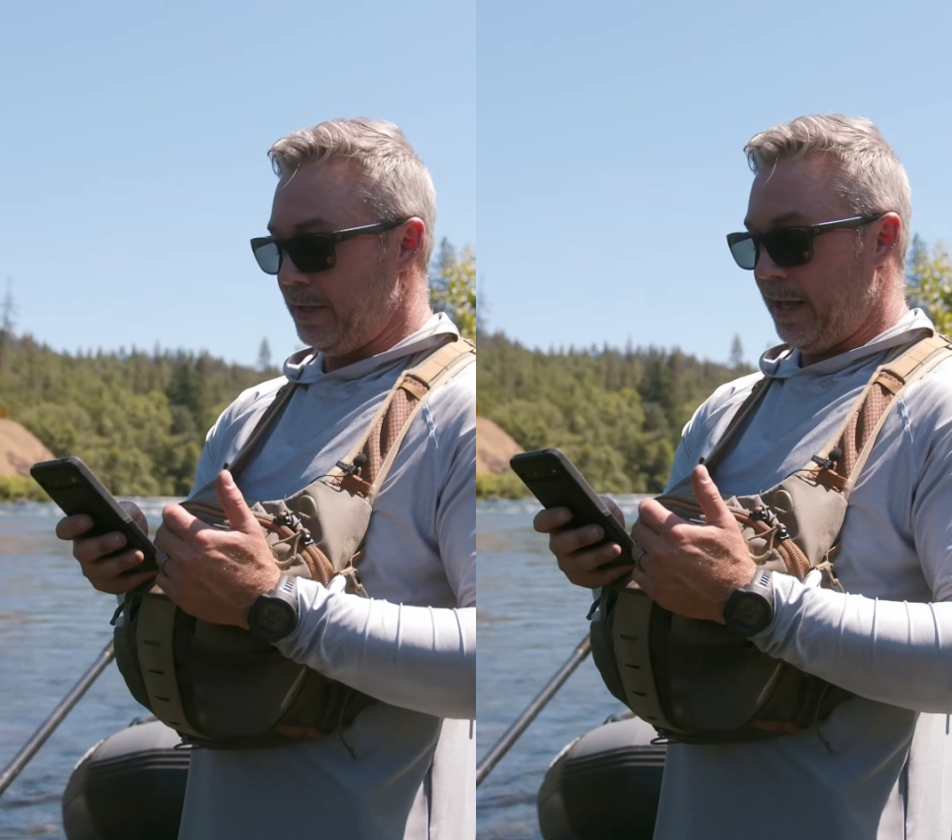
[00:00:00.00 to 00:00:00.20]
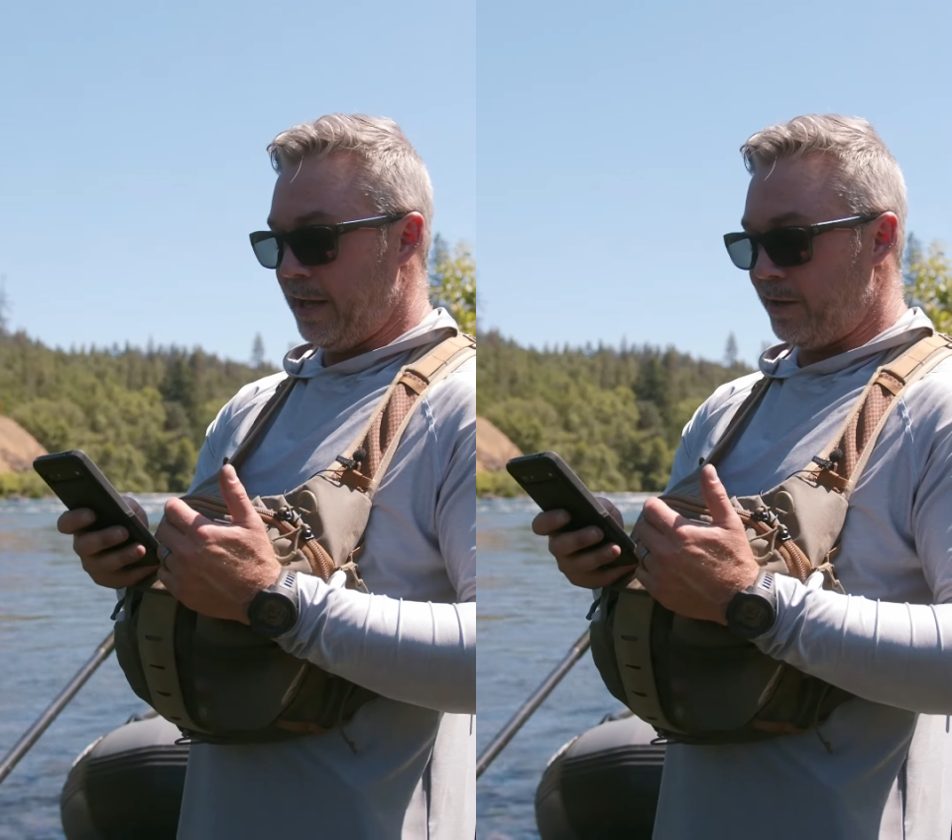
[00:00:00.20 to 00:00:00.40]

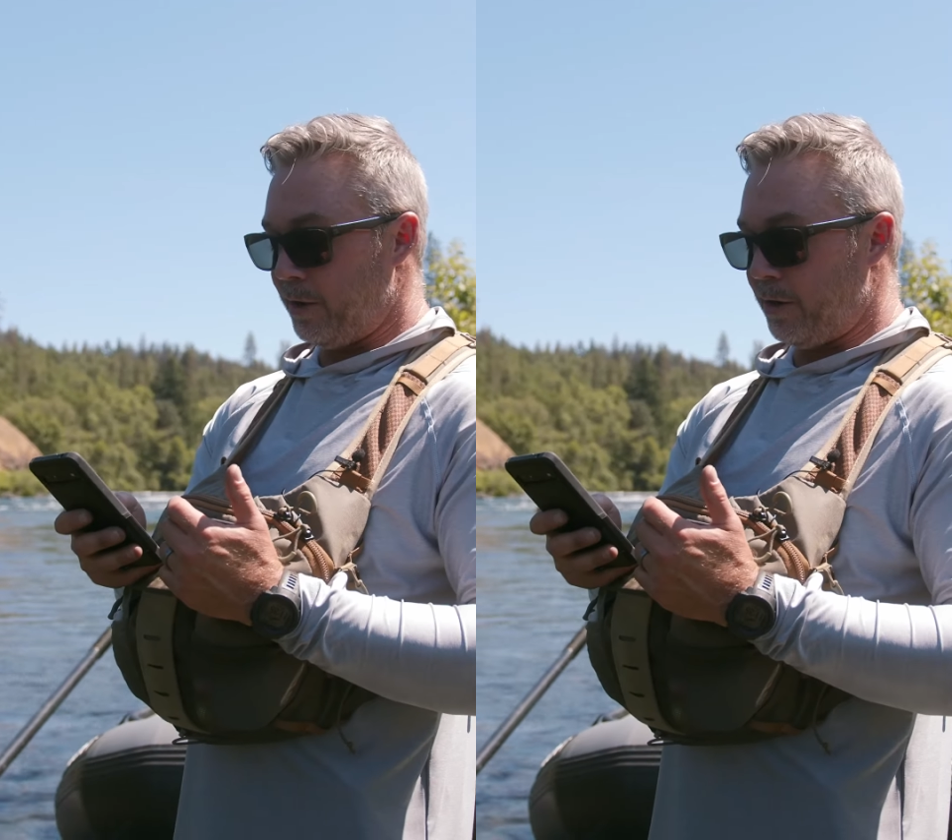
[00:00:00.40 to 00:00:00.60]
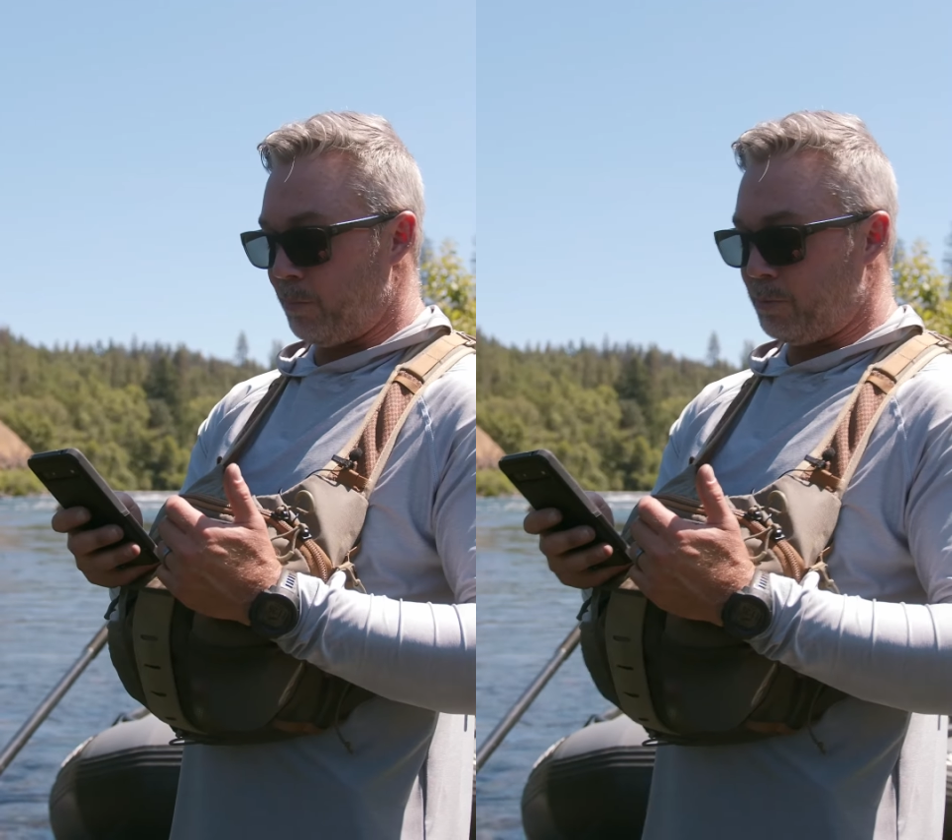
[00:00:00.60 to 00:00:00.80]
and
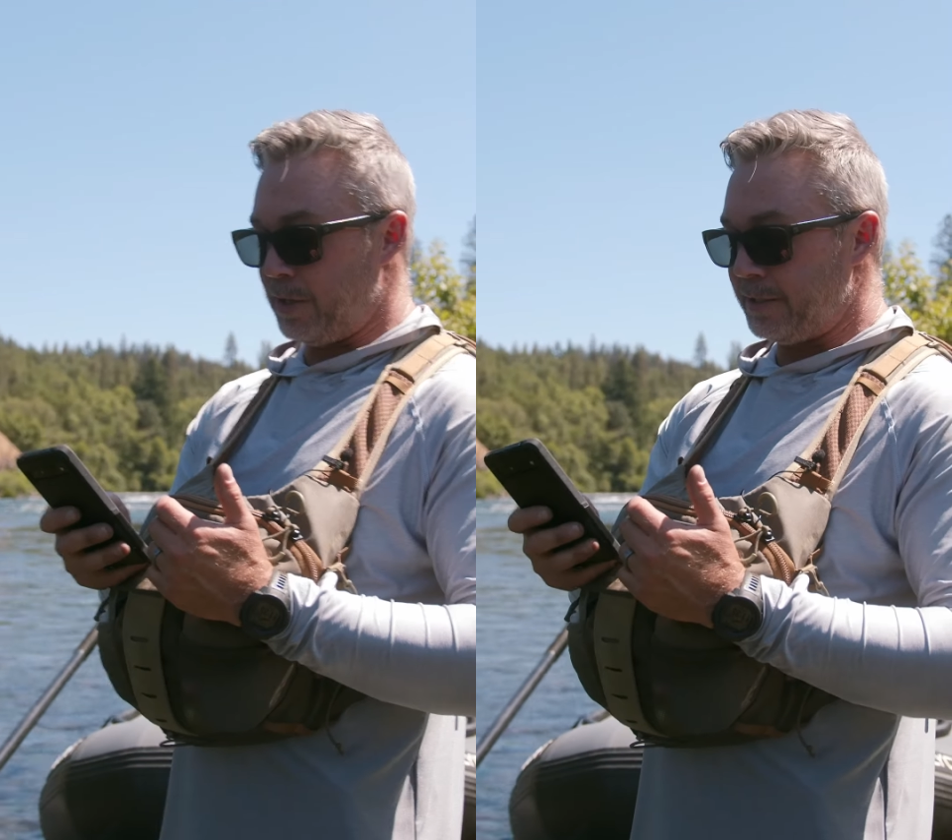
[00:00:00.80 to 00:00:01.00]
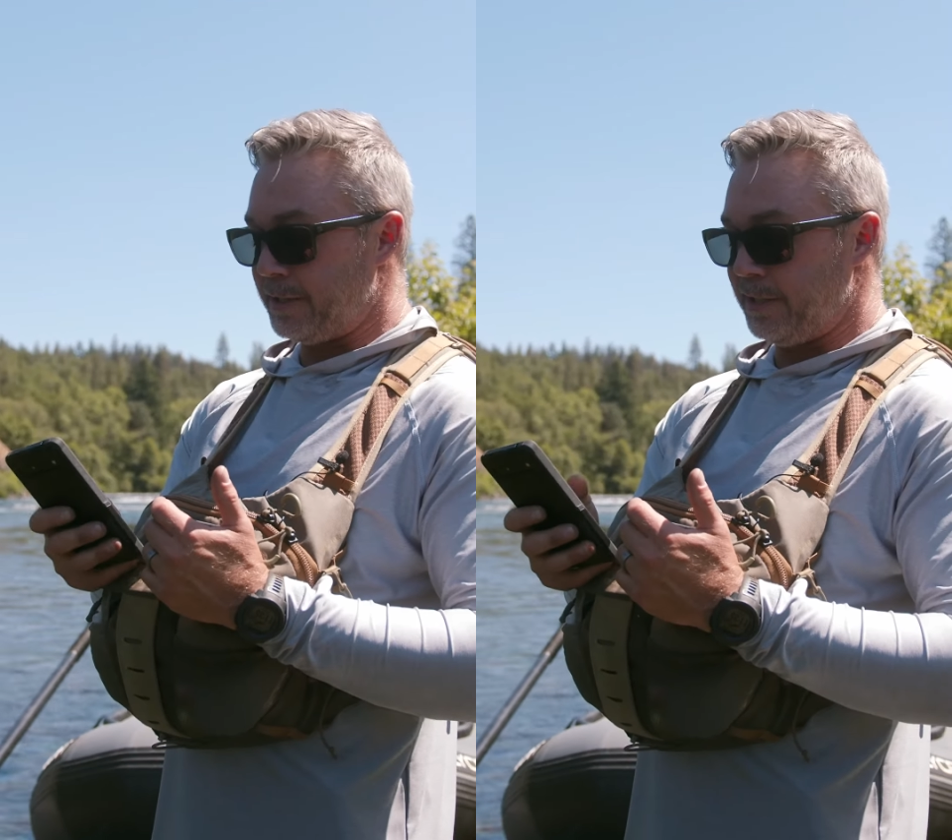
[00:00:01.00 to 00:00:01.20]
our
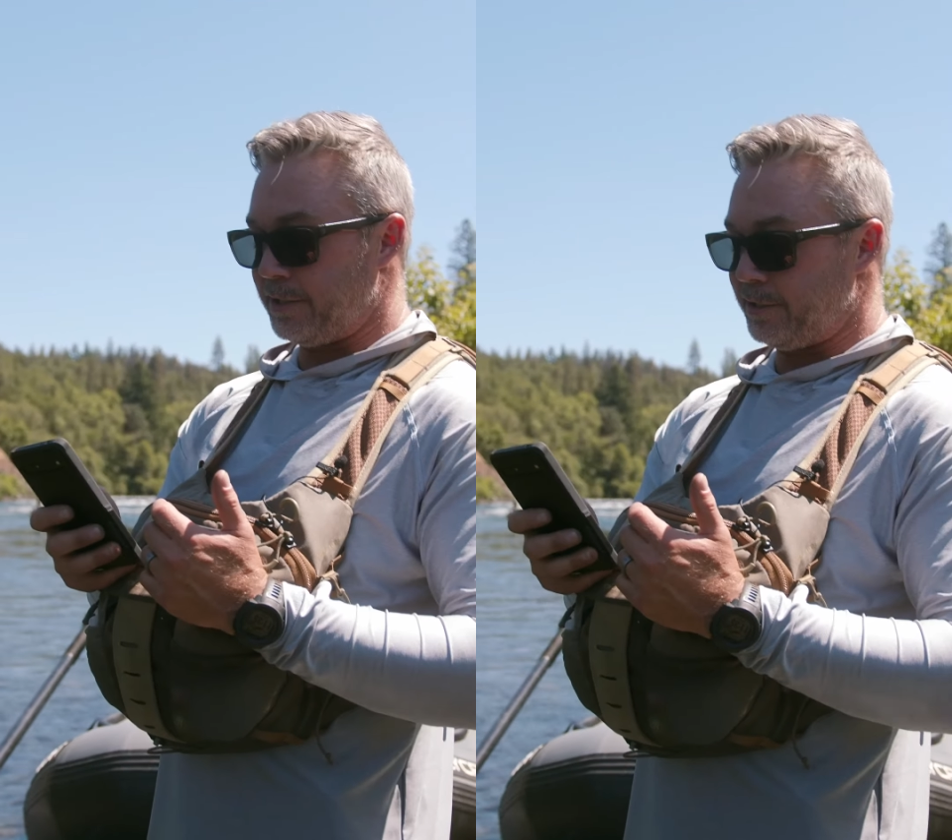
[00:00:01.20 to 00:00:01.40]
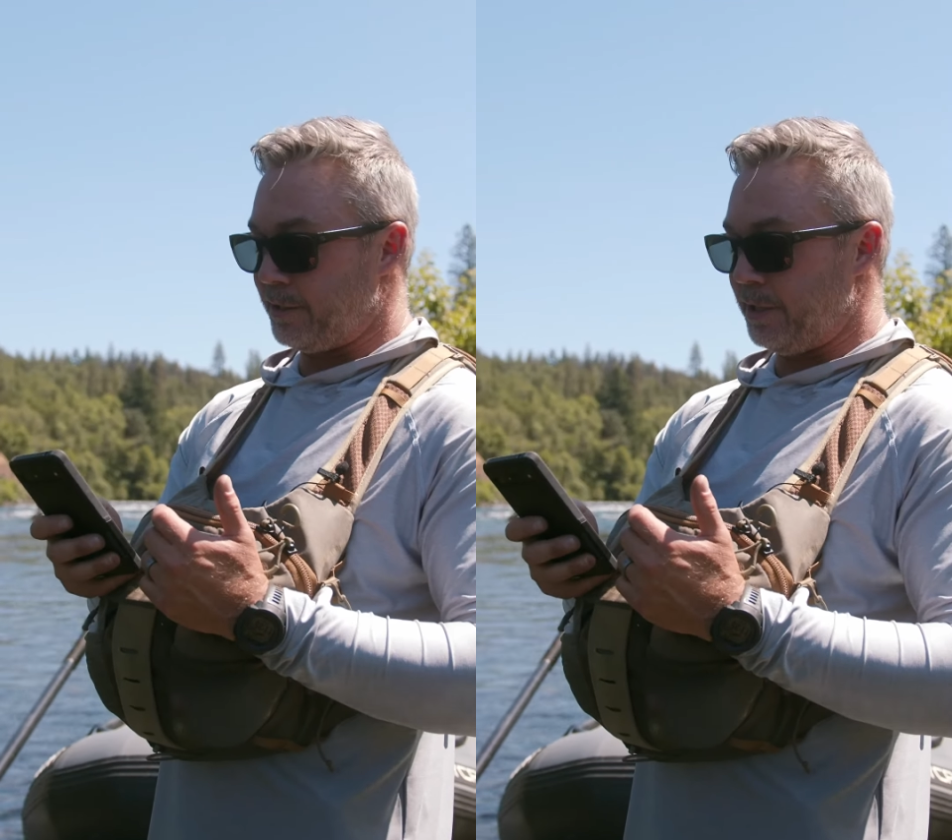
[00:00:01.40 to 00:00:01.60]

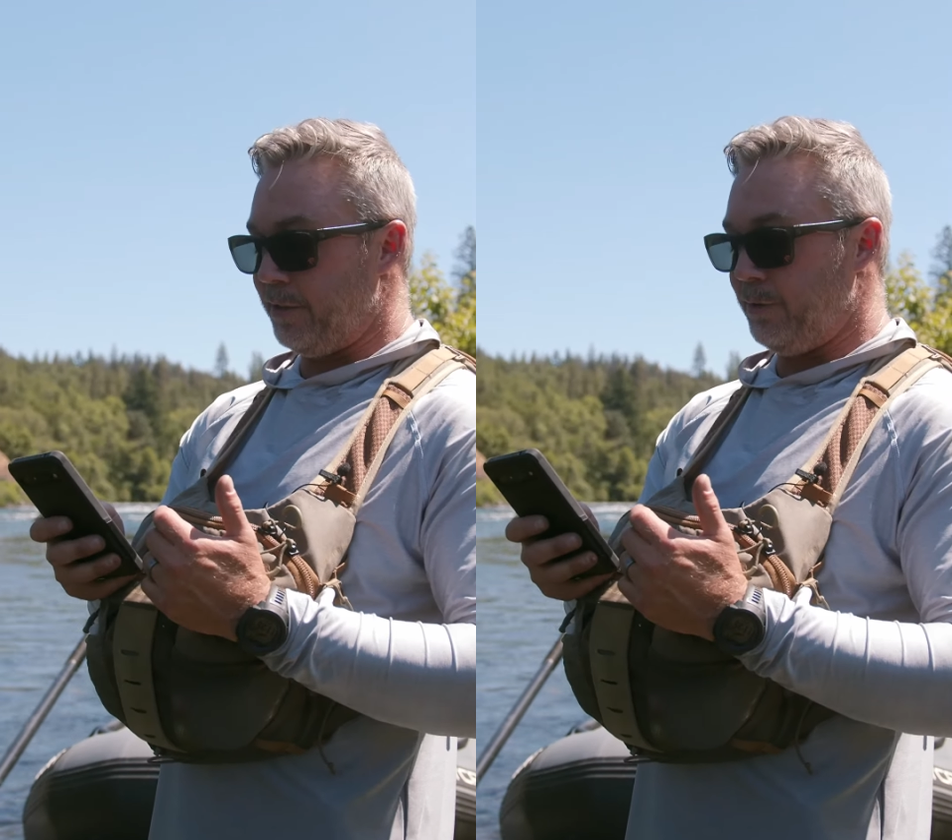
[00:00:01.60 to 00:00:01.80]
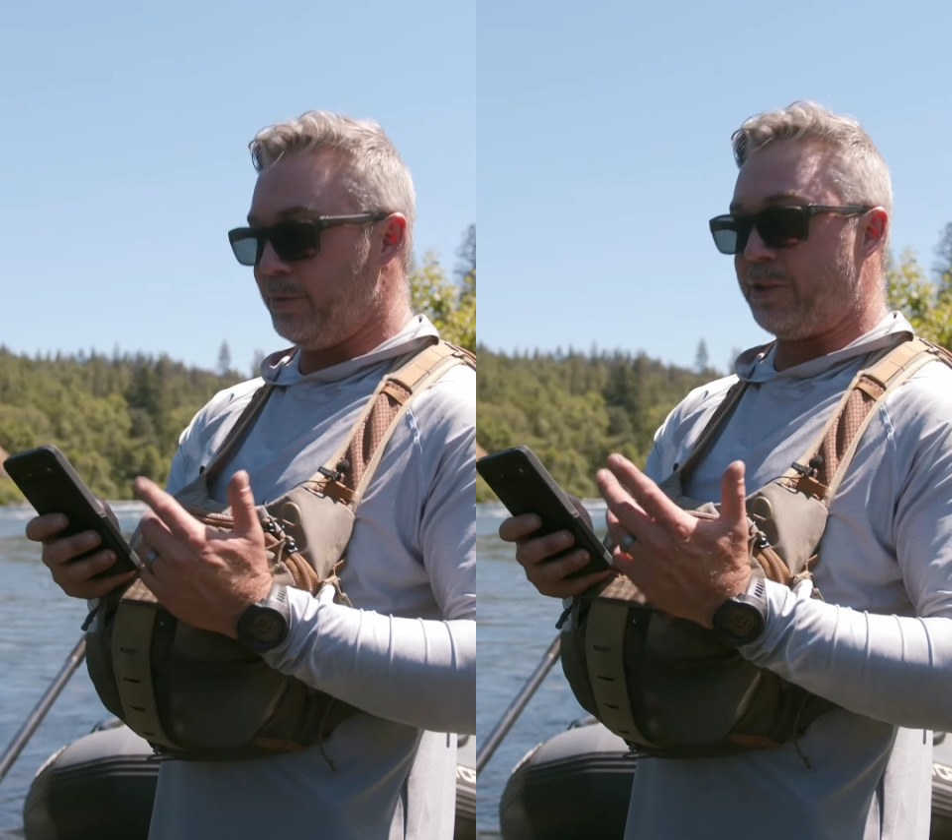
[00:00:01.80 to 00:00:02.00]
presentations are going to
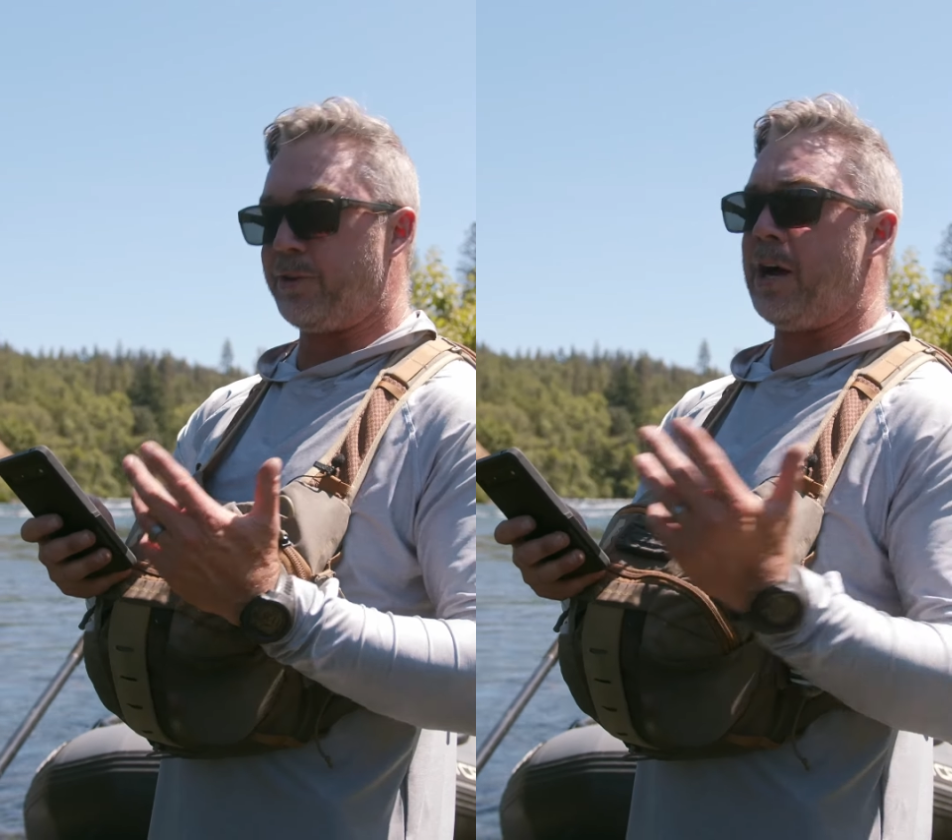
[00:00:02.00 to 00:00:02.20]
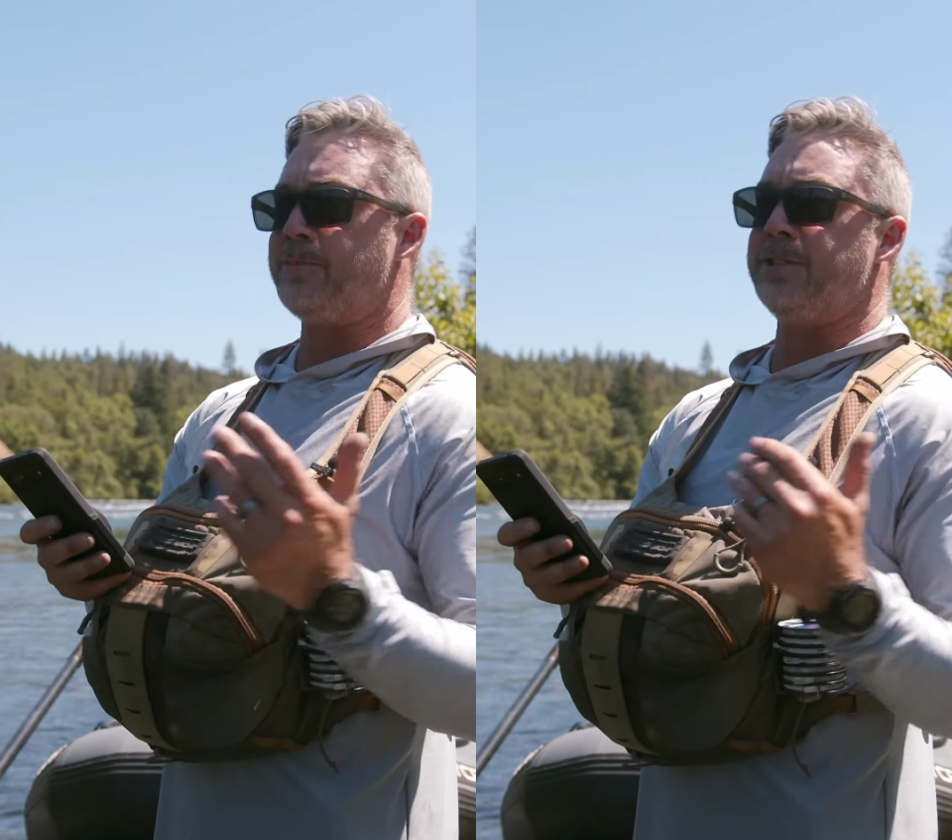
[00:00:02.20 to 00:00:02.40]
give you
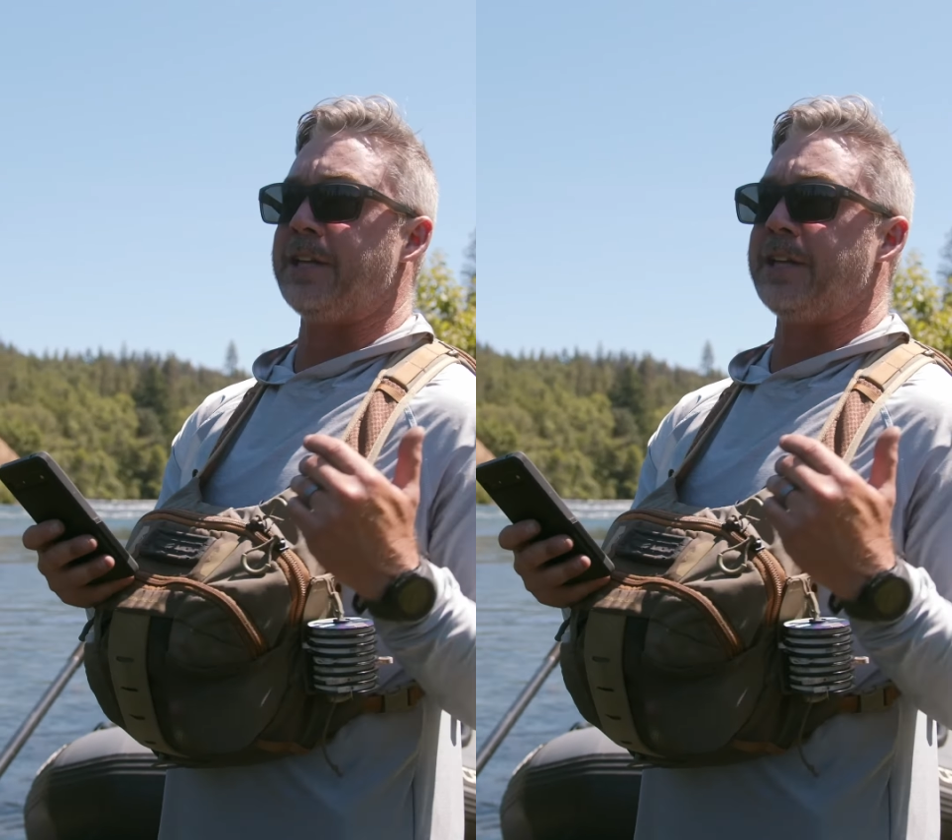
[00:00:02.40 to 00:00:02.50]
another option,